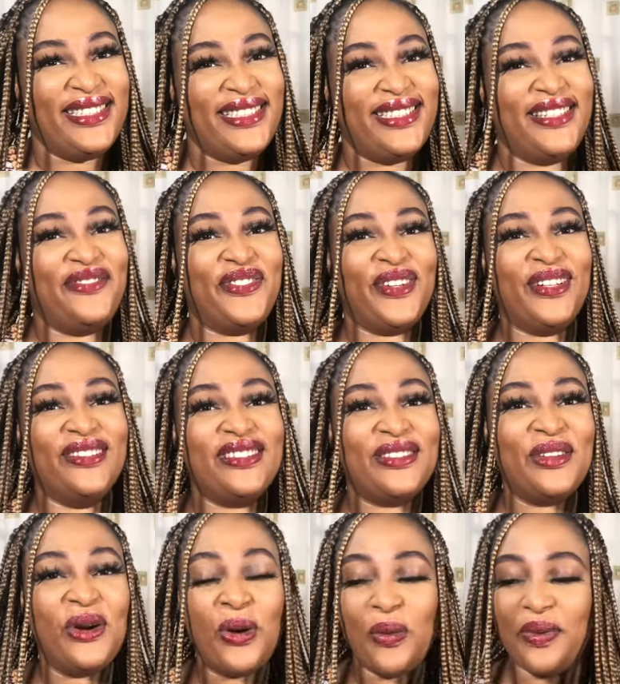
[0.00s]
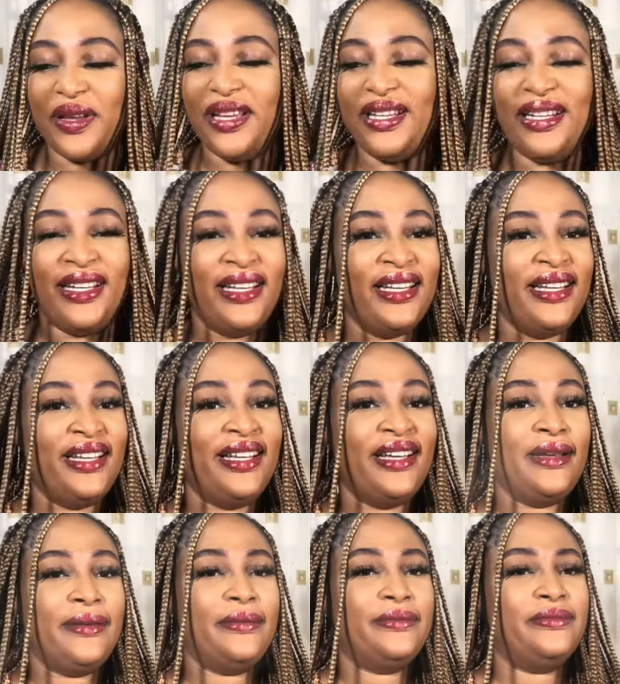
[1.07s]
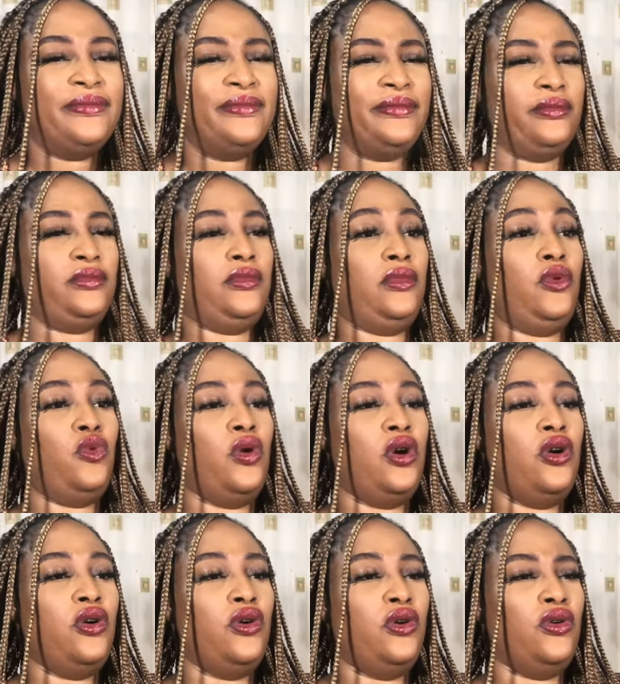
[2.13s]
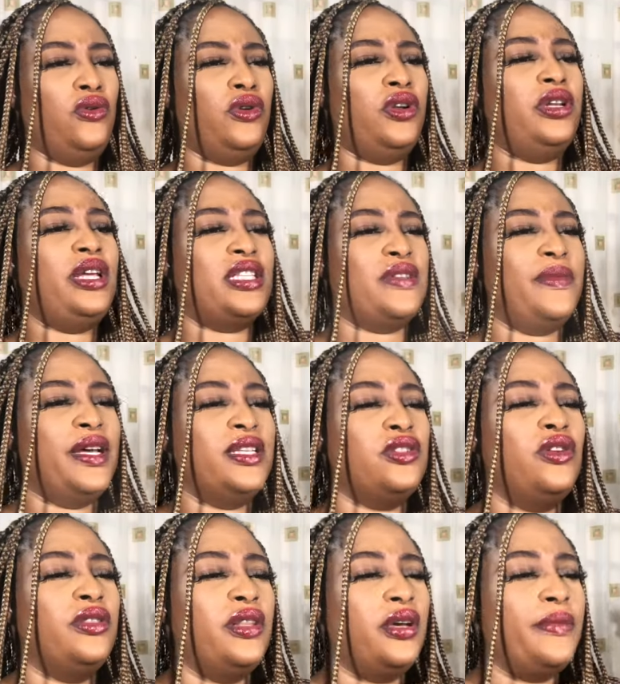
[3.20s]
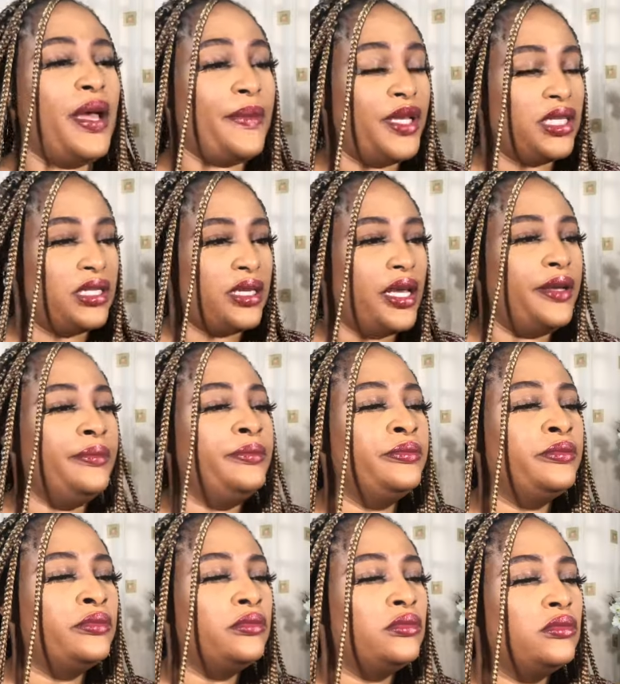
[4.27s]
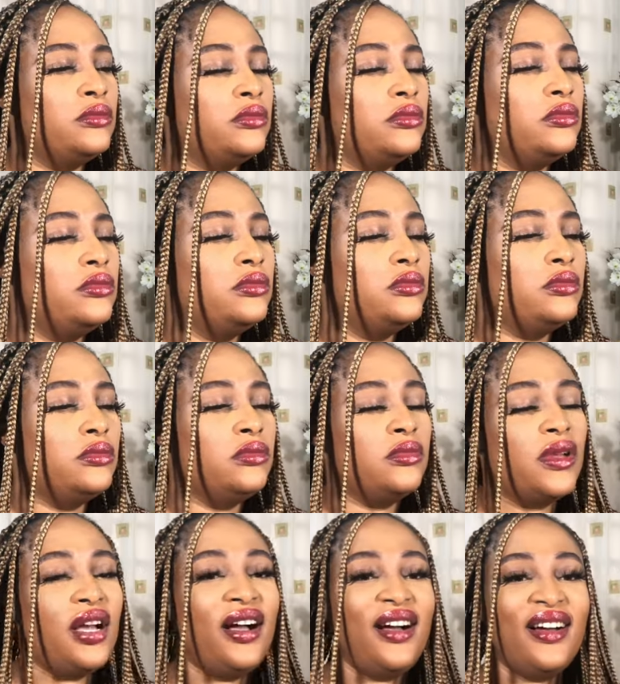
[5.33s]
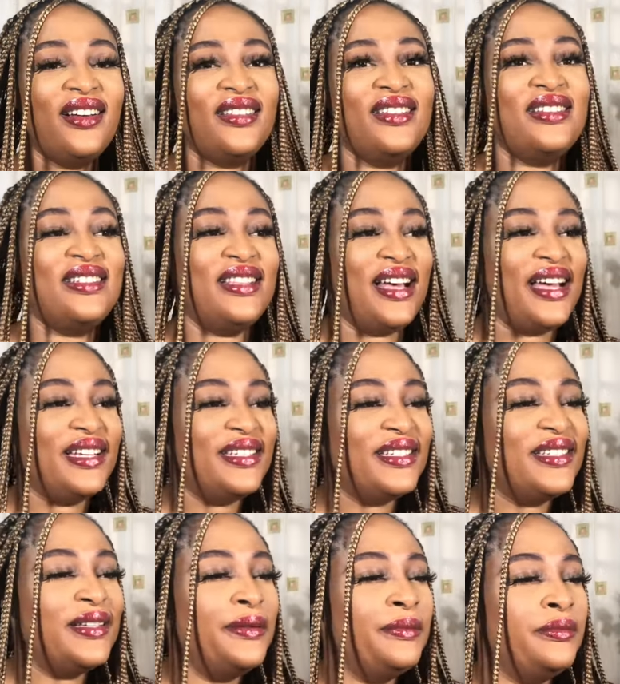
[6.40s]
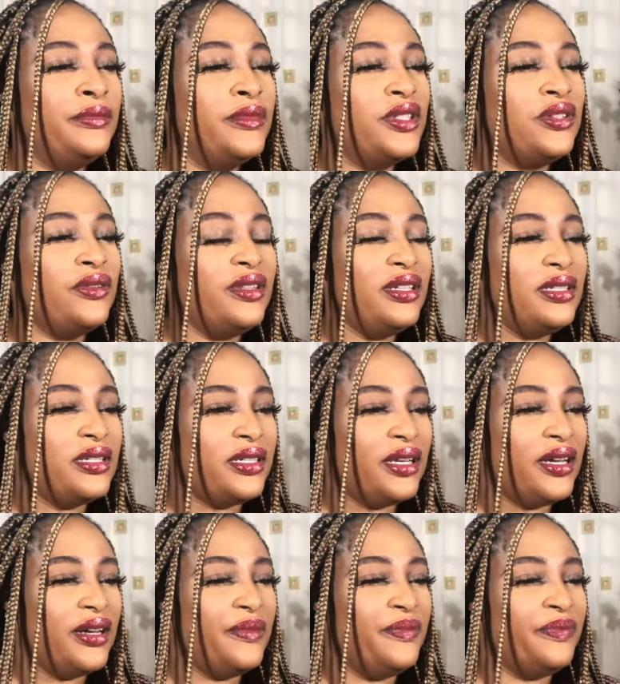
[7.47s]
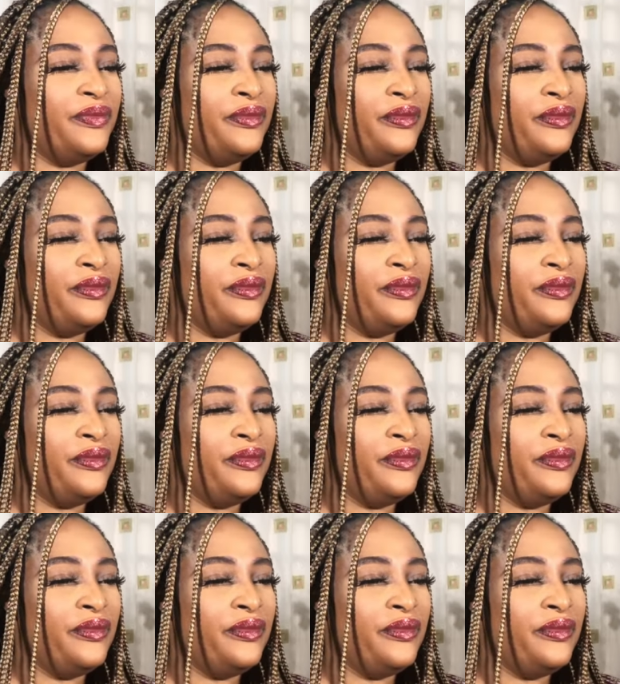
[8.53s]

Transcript: Difficult to open. Whoa, good atomizer on them, I must say. Ah, oh, this is nice. So this is... Um,